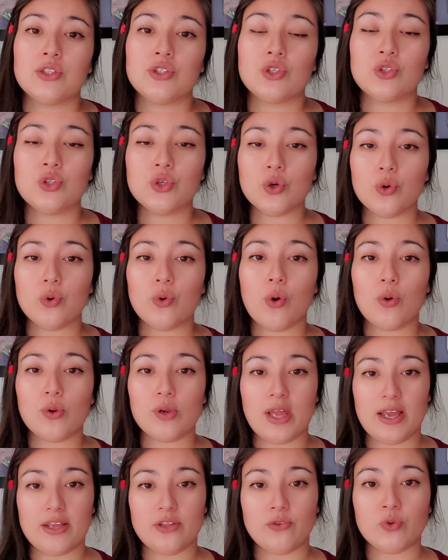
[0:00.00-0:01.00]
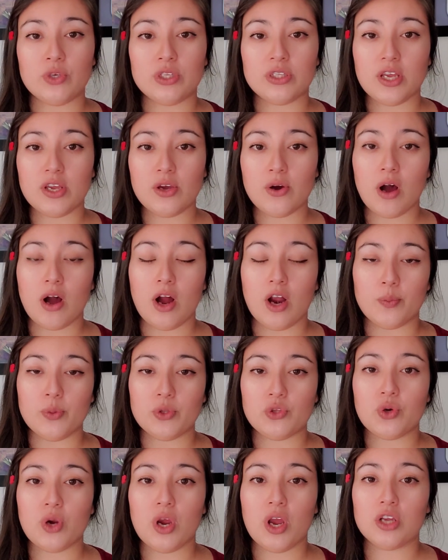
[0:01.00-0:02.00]
To do online retail
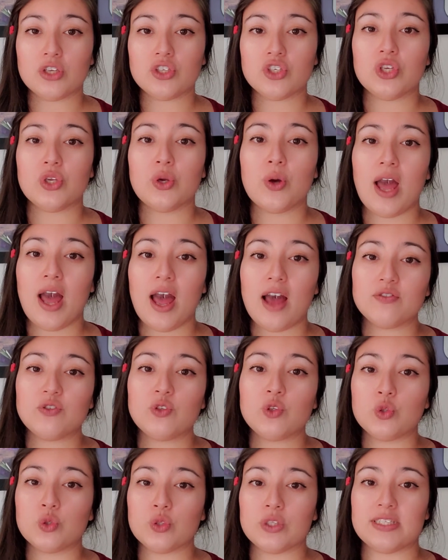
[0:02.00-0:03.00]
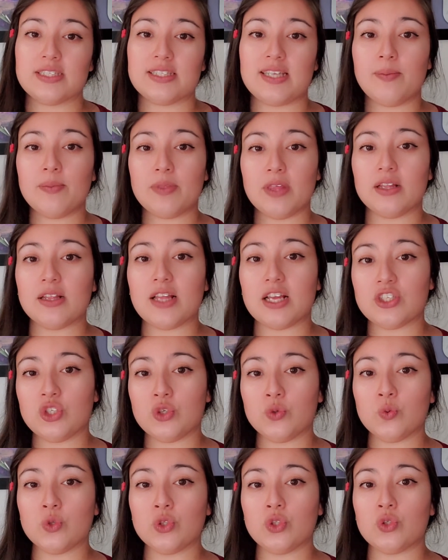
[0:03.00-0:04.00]
arbitrage, you have to do the same thing that
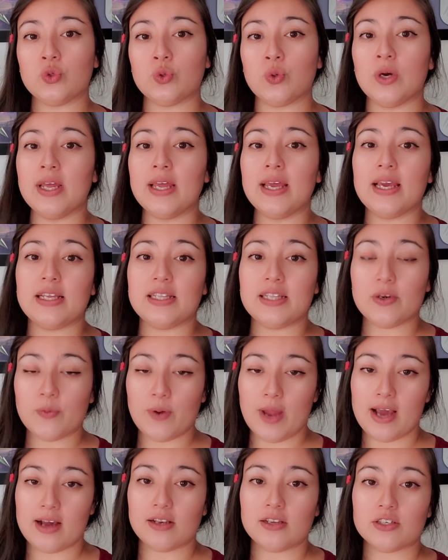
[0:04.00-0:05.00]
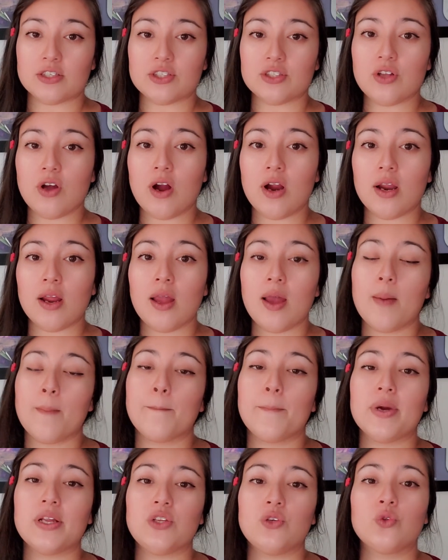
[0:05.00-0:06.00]
you would do in a regular store,
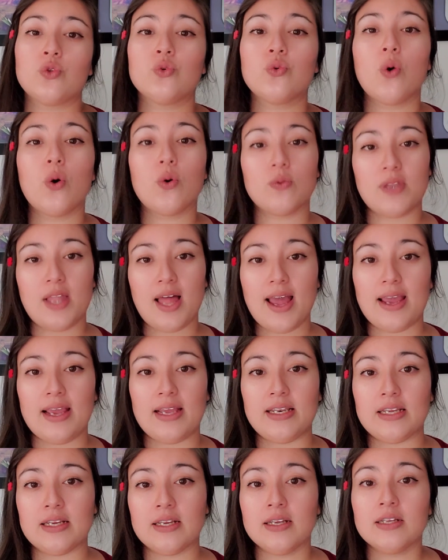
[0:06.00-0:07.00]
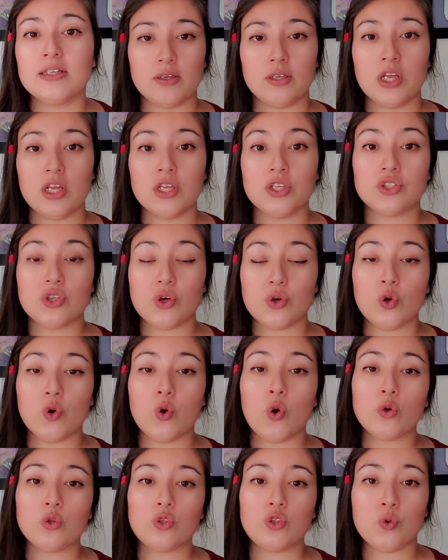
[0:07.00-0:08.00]
but you do online. So you
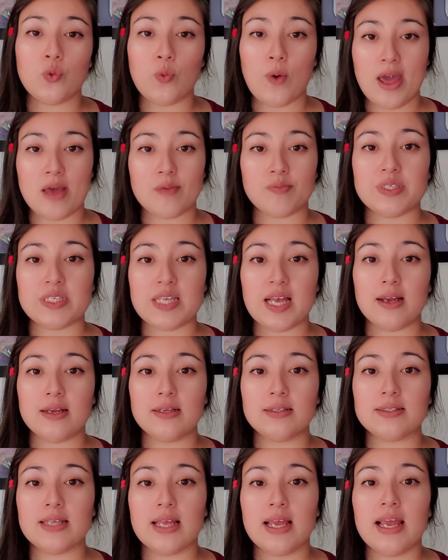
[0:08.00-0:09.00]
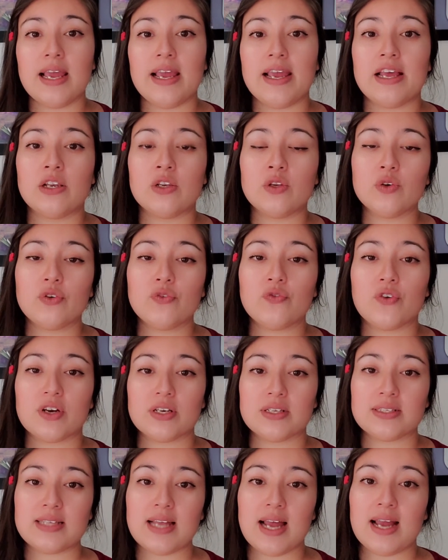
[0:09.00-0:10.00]
go to websites and look for
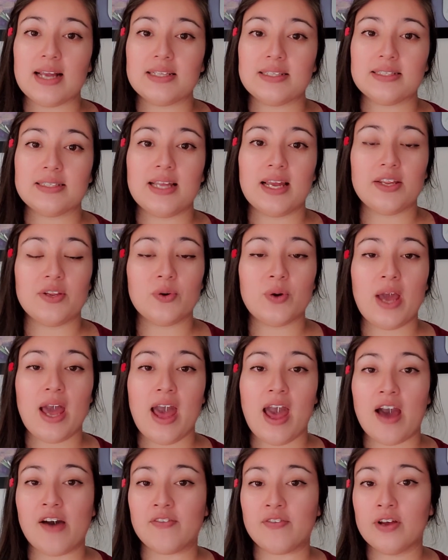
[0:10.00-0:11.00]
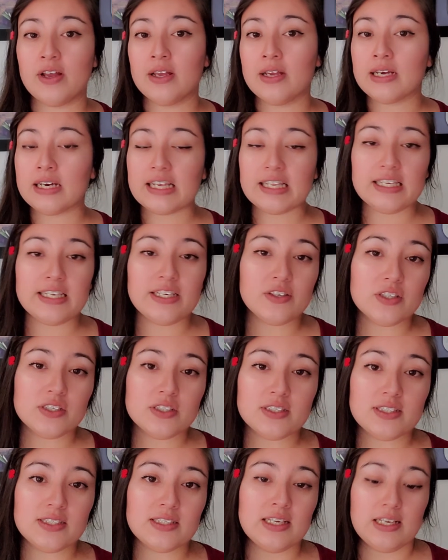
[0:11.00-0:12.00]
sites that you have
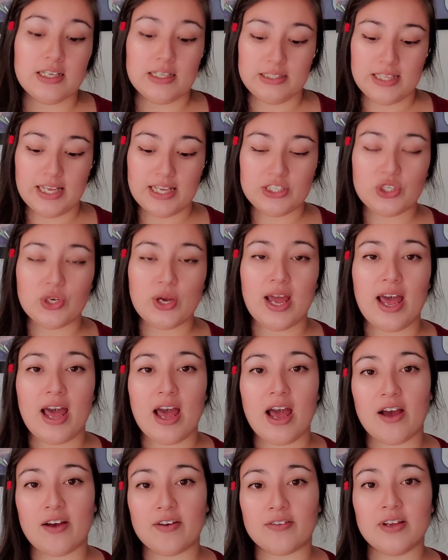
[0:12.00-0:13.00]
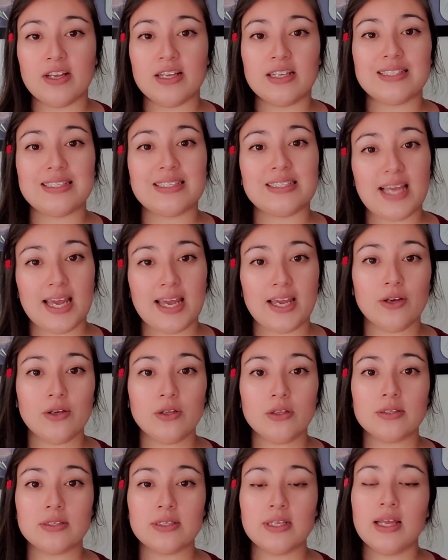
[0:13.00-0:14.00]
clearance, that you have
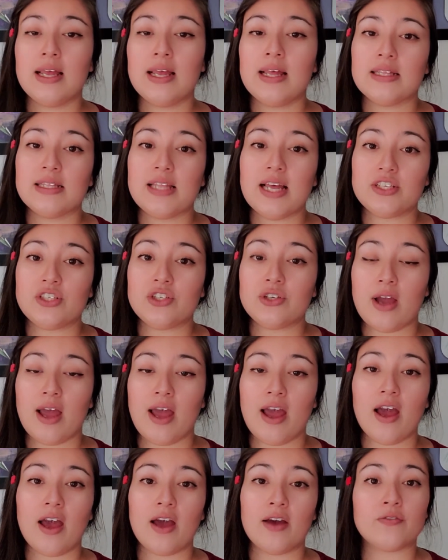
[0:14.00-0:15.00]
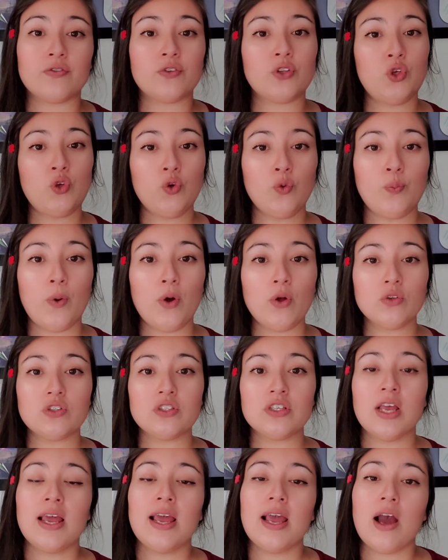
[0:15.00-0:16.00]
sales, that you have coupons,
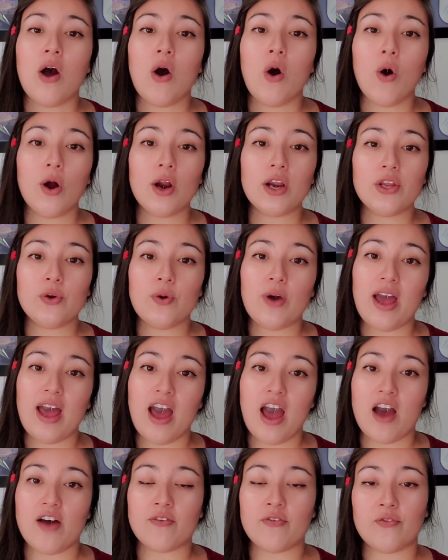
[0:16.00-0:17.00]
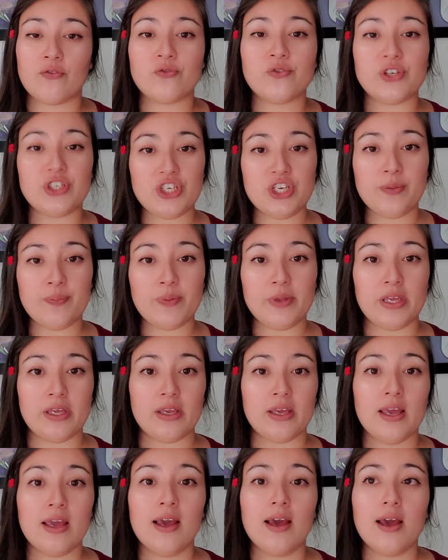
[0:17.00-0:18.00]
or you have free shipping.
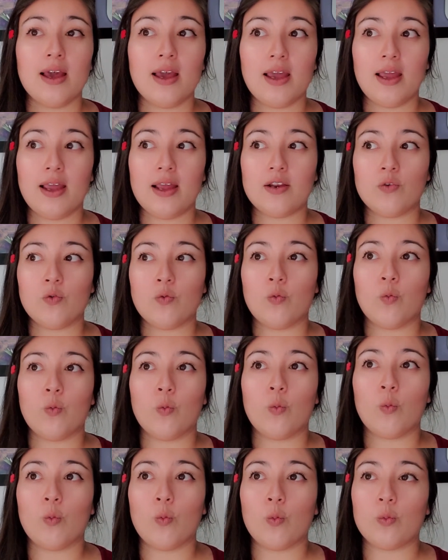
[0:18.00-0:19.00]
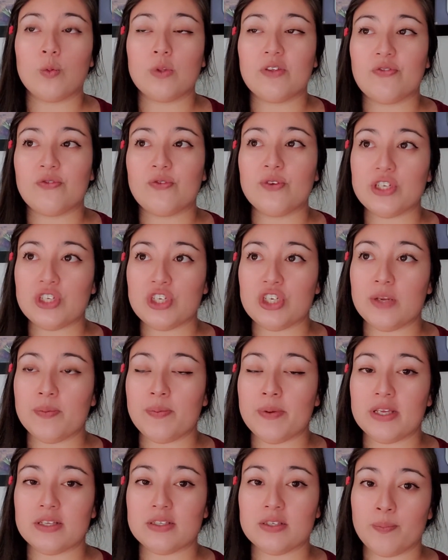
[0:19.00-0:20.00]
And the free
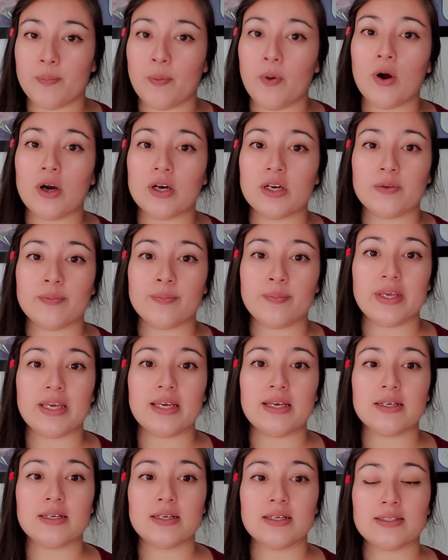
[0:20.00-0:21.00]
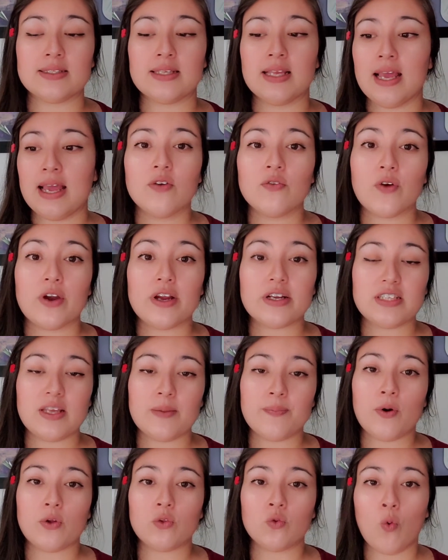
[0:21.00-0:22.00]
shipping is important because, for
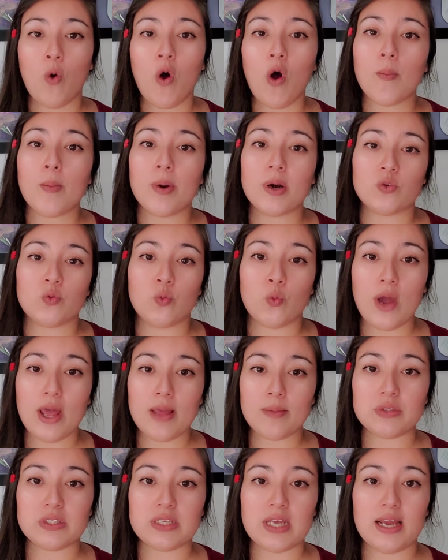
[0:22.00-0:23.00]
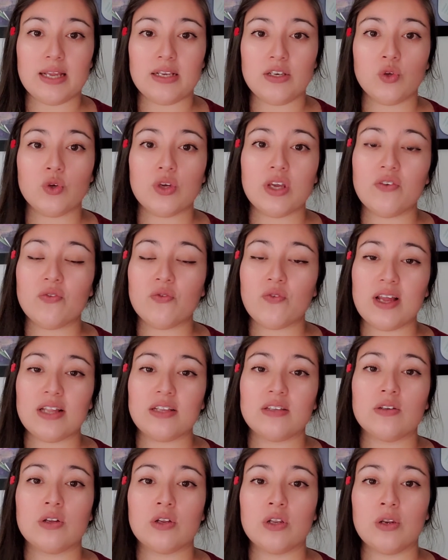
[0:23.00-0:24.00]
example, on Walmart website, you can
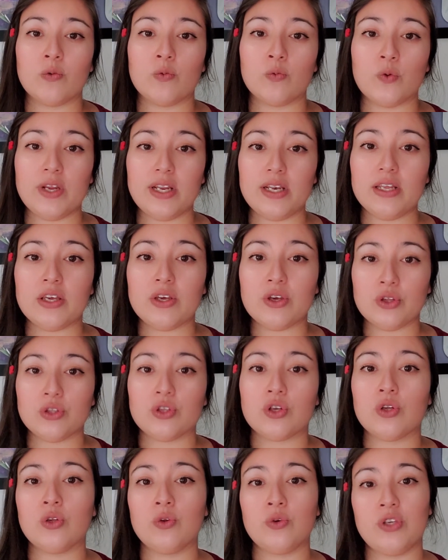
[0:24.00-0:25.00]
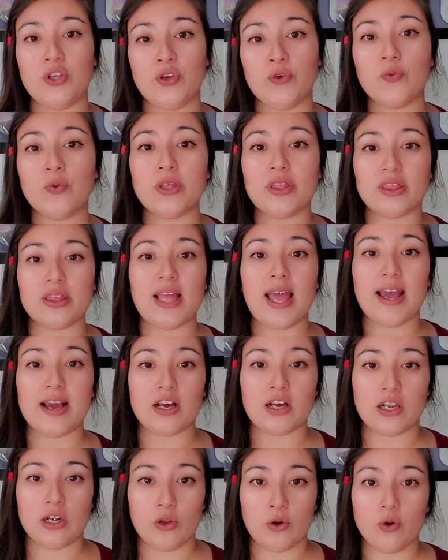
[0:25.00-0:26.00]
find really good new with tag
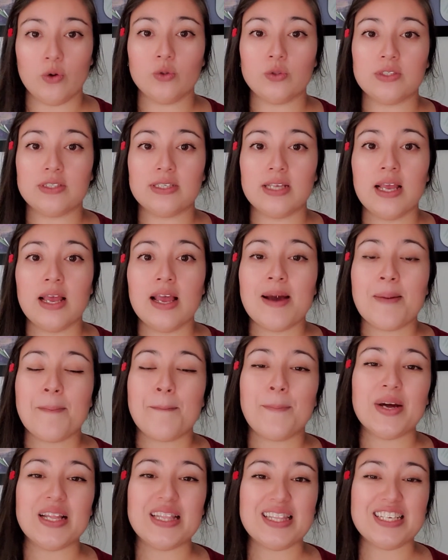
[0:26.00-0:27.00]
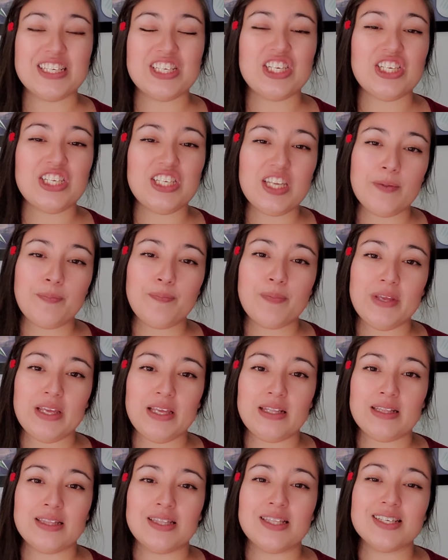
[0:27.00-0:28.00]
clothes, but the
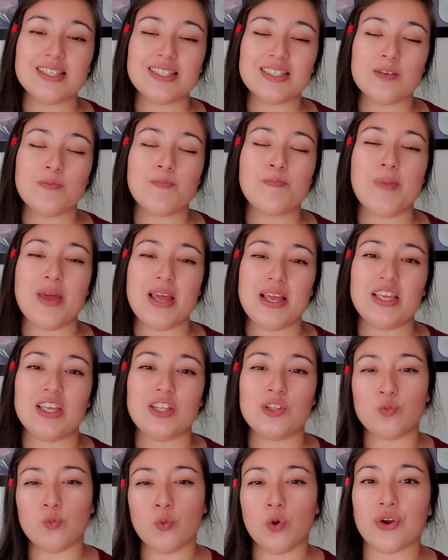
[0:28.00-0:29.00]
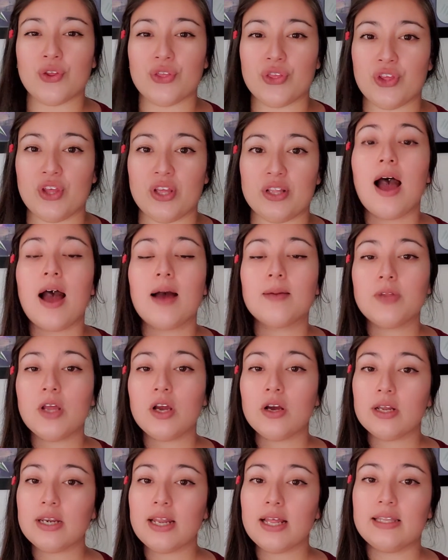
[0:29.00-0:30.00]
shipping doesn't make it worth it. I'm
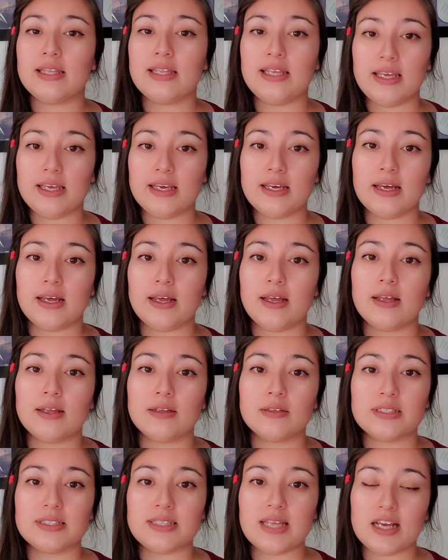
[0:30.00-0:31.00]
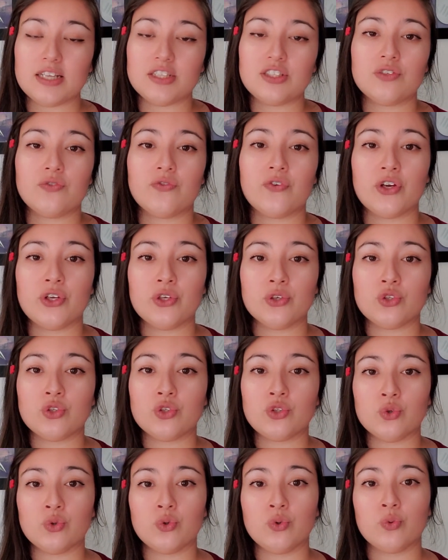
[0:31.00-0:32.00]
not gonna link sites for you to
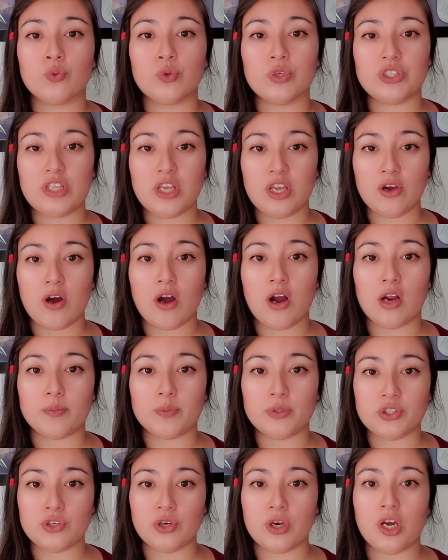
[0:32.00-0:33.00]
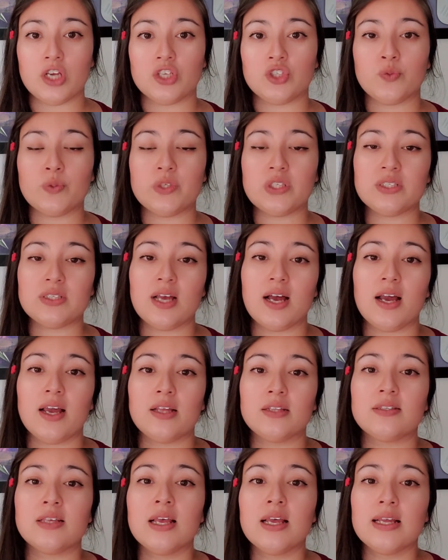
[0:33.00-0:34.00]
do retail arbitrage
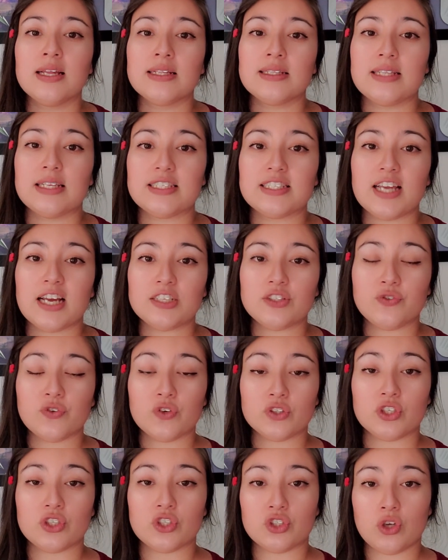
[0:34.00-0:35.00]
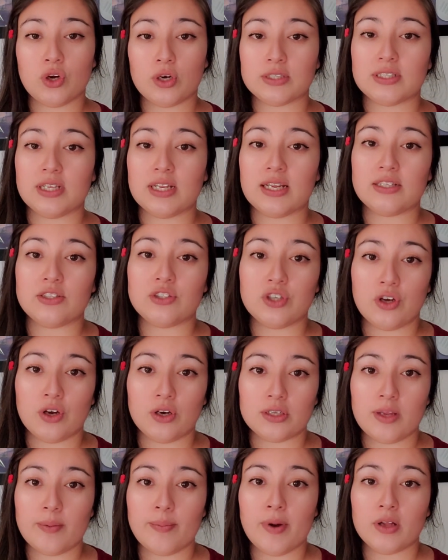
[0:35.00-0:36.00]
besides the sites from the stores that I
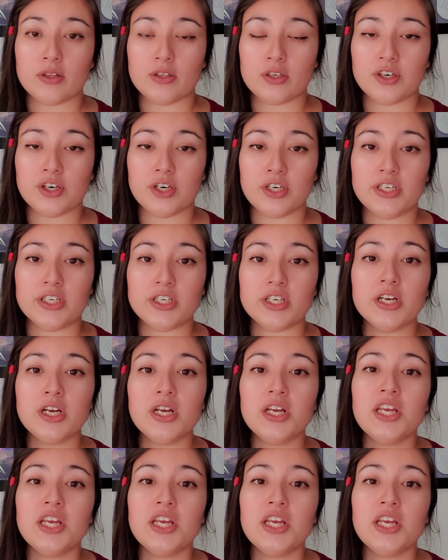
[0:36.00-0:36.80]
talked about earlier,